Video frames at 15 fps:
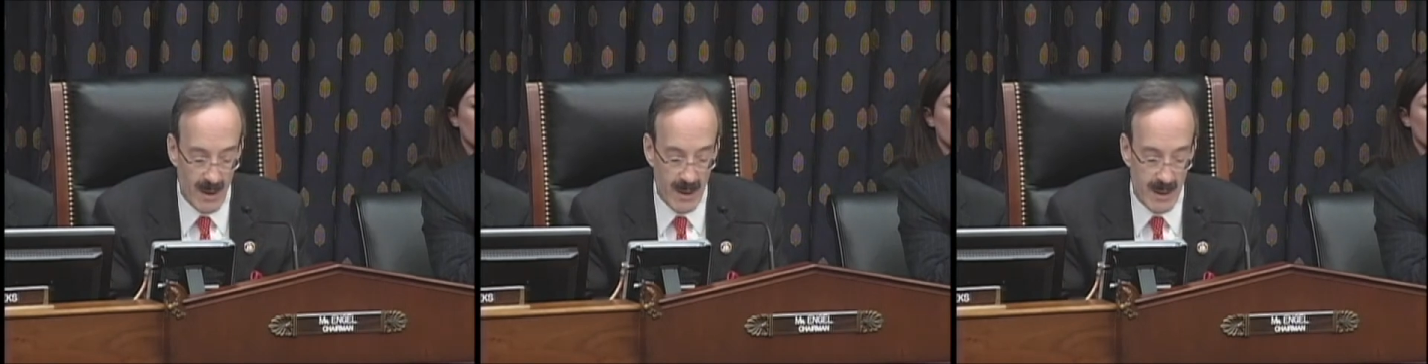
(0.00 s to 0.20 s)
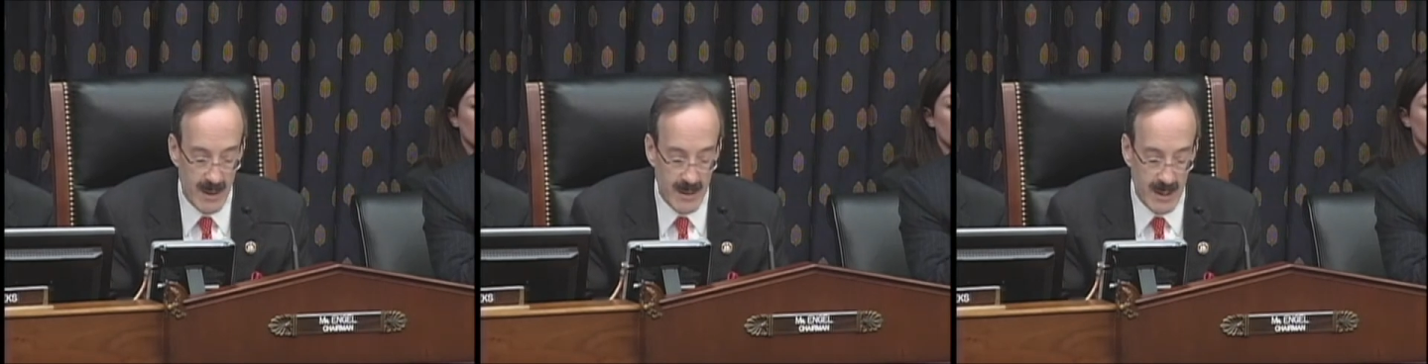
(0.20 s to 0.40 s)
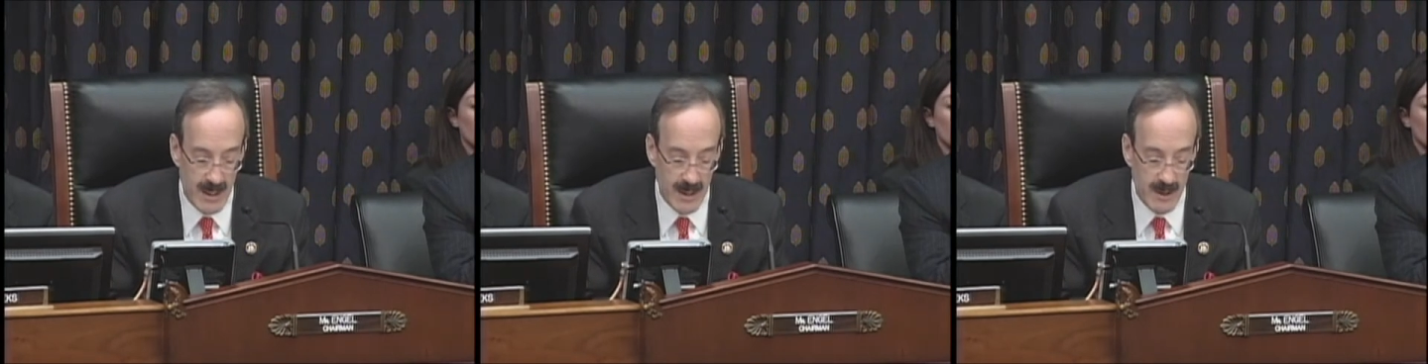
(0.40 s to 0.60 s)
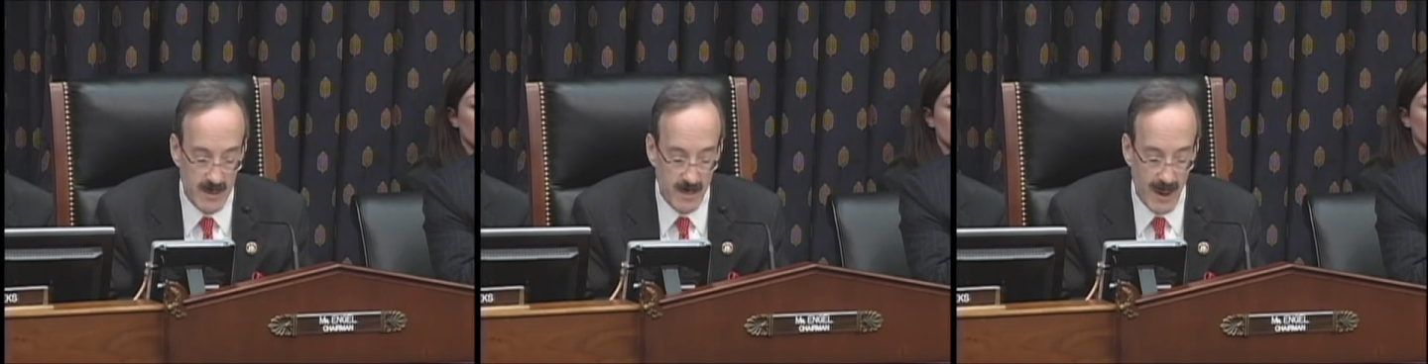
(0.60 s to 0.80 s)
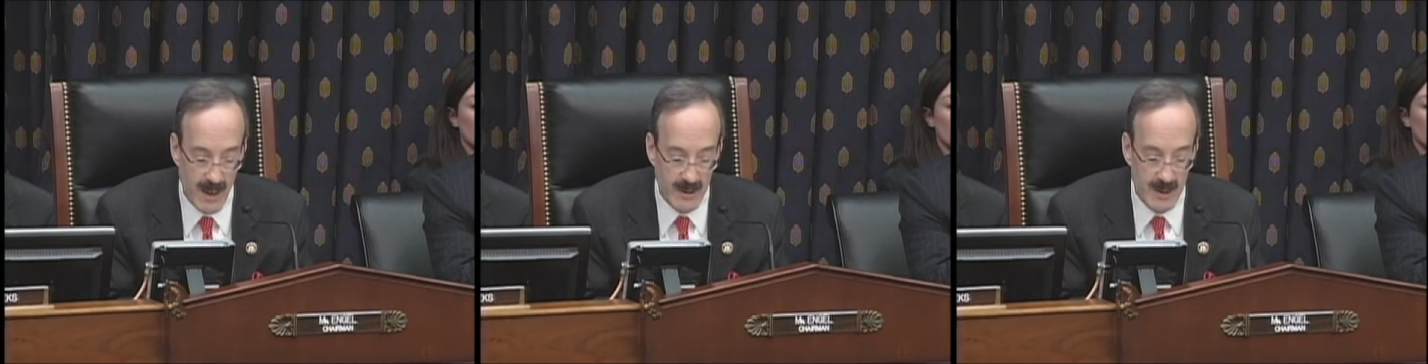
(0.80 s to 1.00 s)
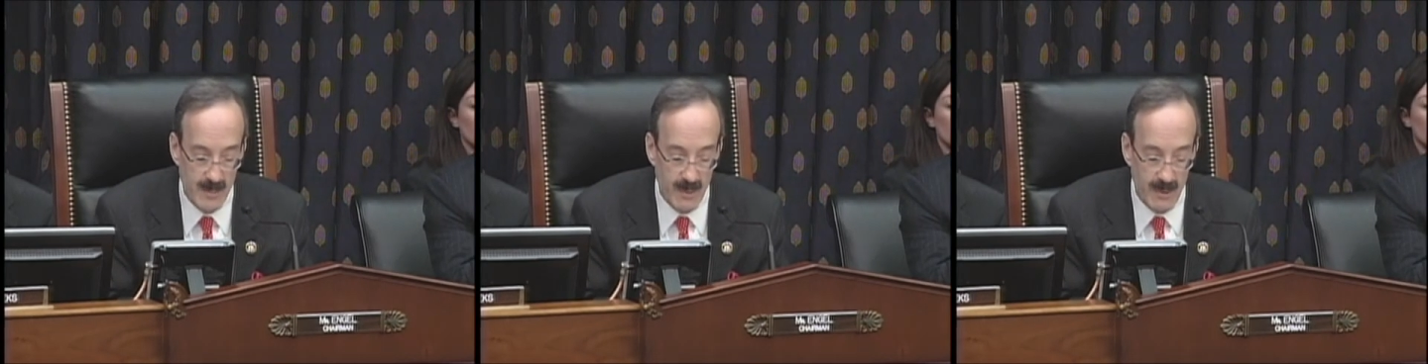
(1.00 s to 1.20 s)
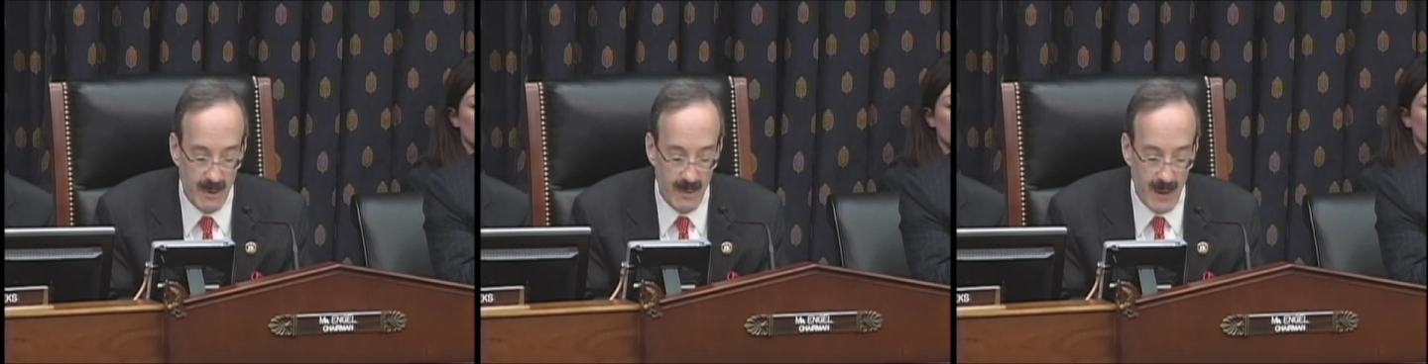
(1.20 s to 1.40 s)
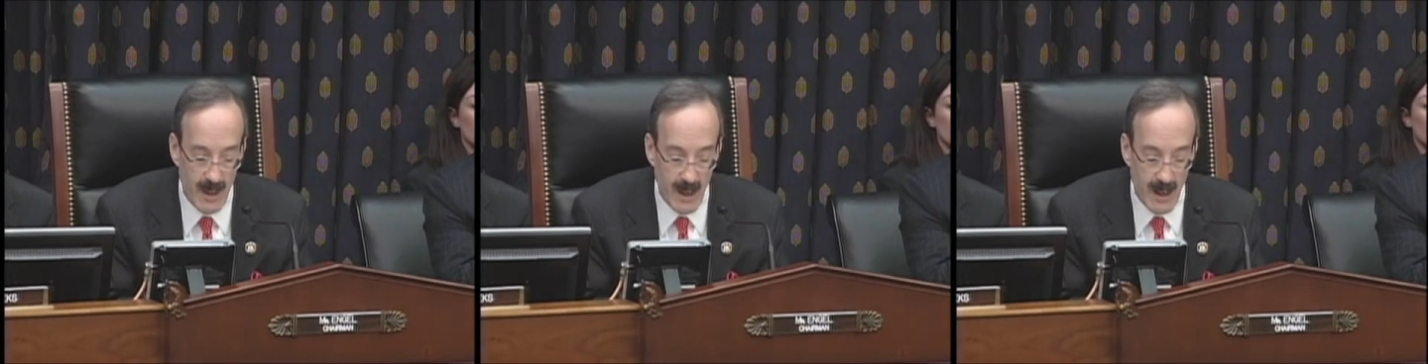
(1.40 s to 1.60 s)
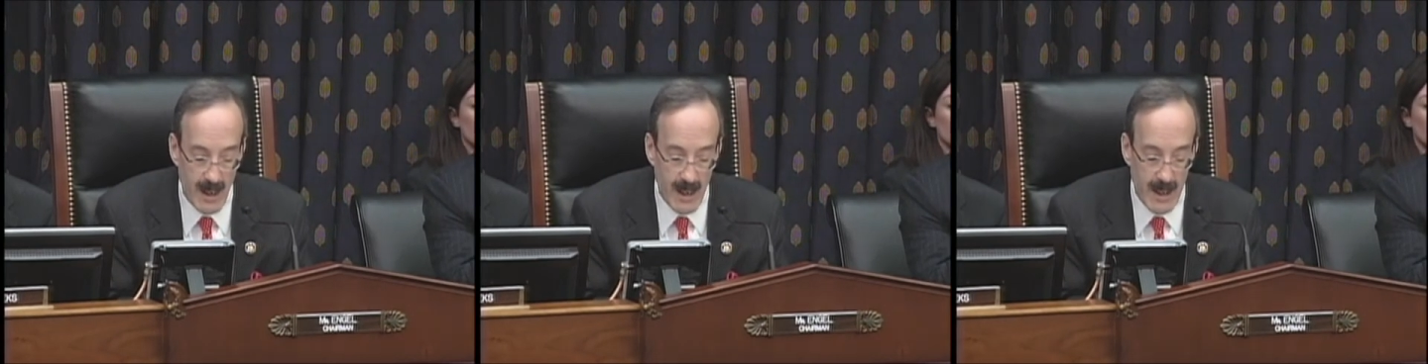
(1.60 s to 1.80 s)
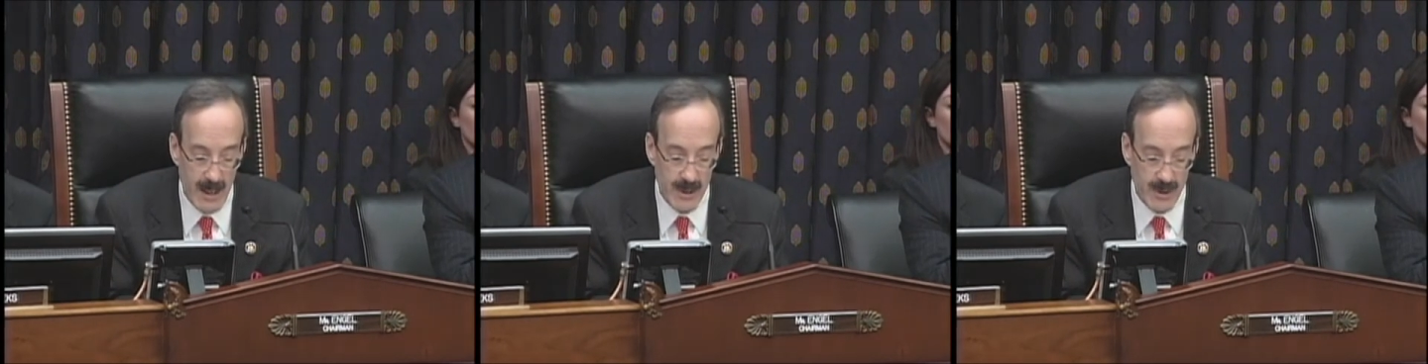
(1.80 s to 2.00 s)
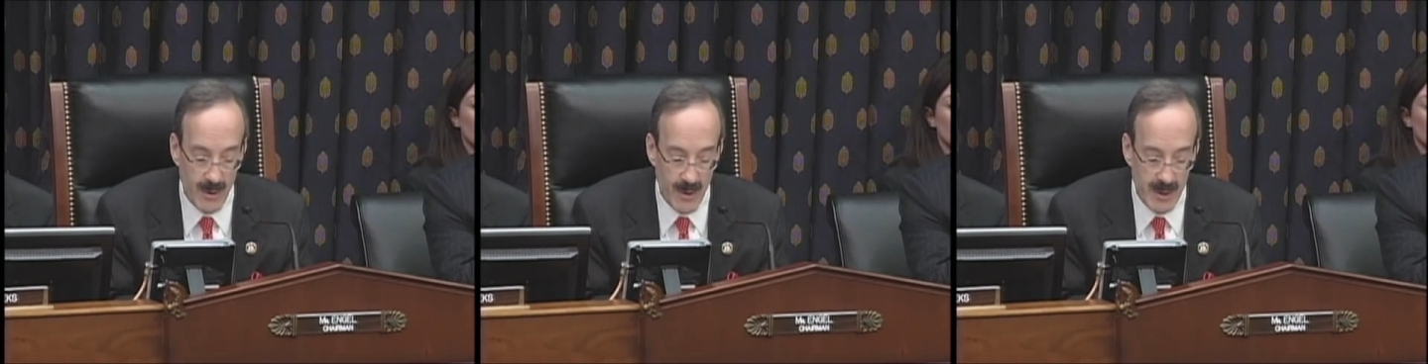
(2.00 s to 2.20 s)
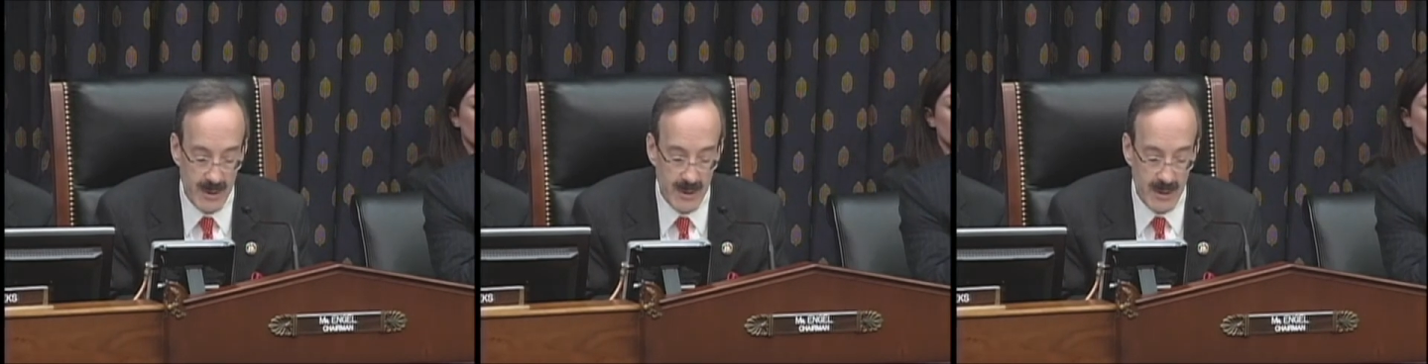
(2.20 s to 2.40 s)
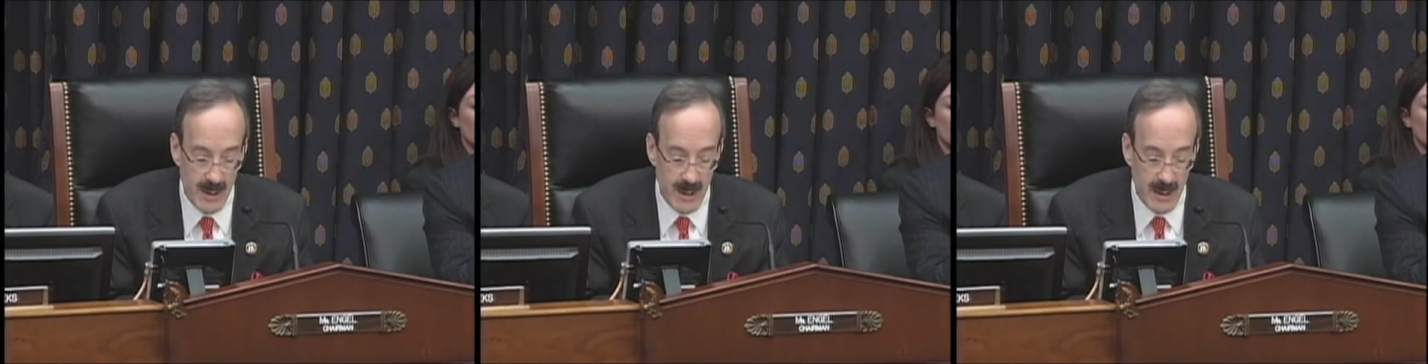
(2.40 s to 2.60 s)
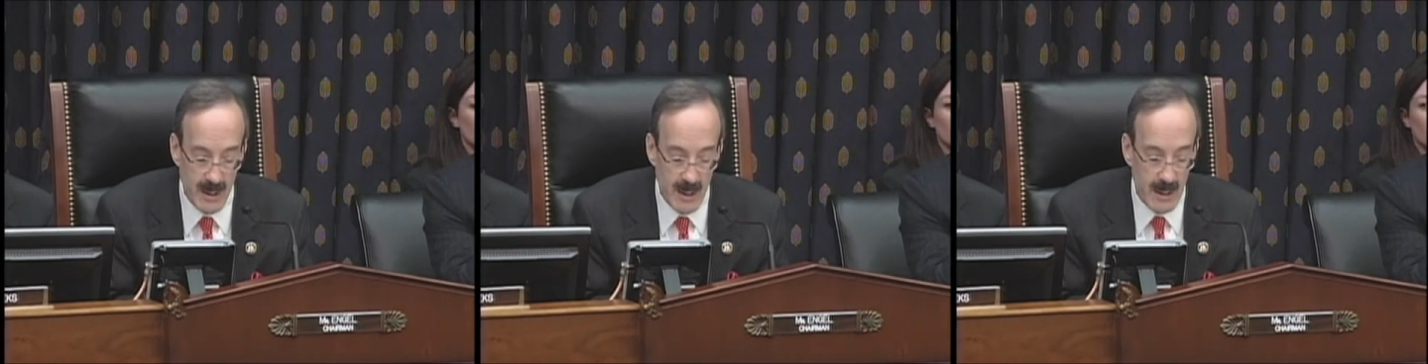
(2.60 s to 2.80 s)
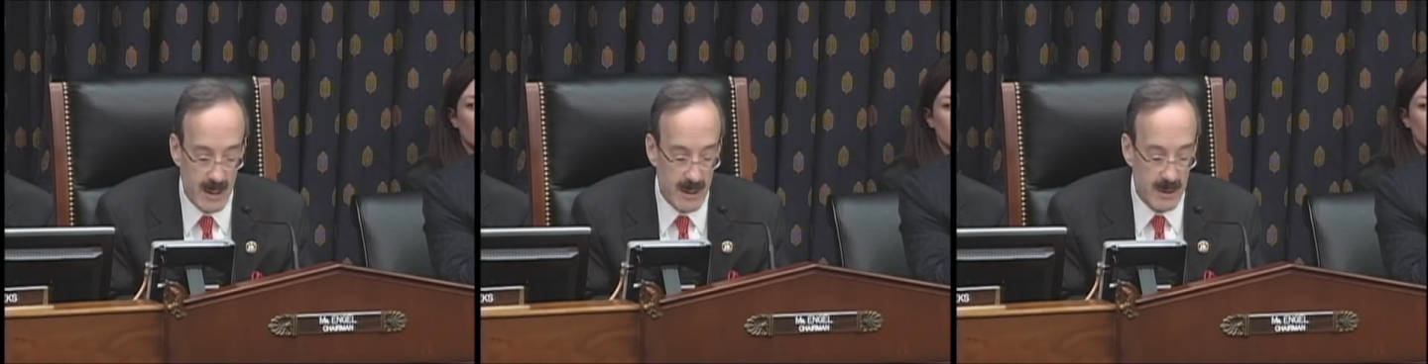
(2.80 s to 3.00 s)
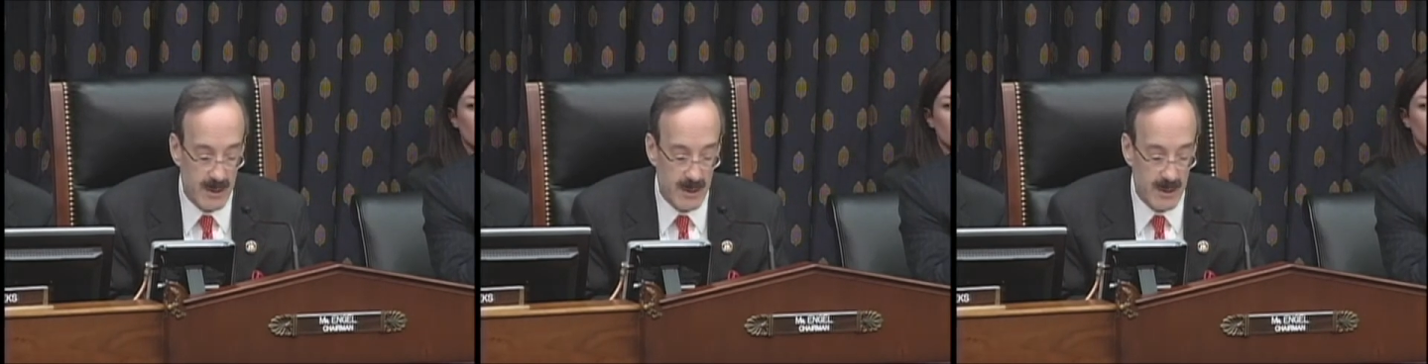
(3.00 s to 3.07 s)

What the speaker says: Indeed, it's possible that the IHRC